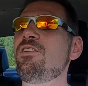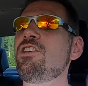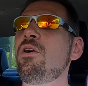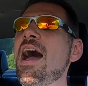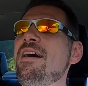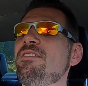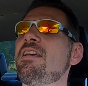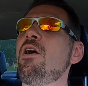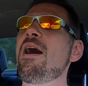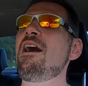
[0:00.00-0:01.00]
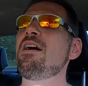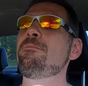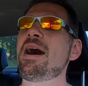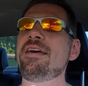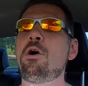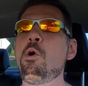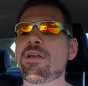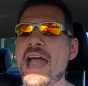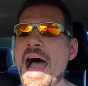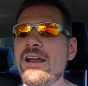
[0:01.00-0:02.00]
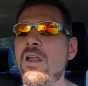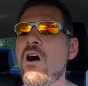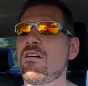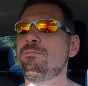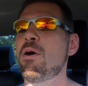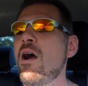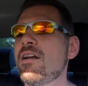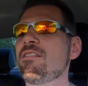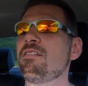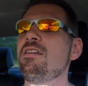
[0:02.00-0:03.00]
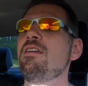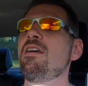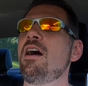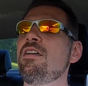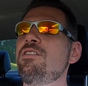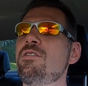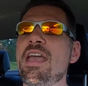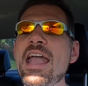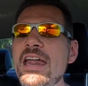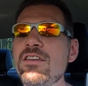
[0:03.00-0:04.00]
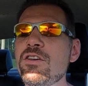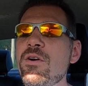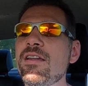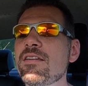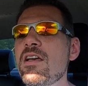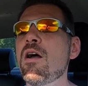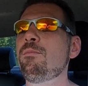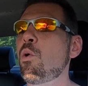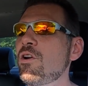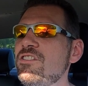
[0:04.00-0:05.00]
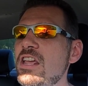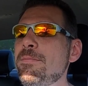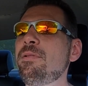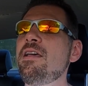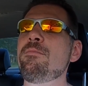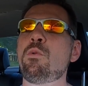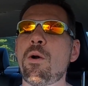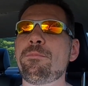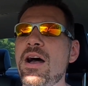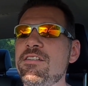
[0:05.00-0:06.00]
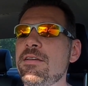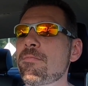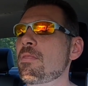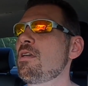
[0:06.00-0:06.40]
you know, you don't have to go out and buy the whole catalog of parts. You can do it more cheaply, more budget.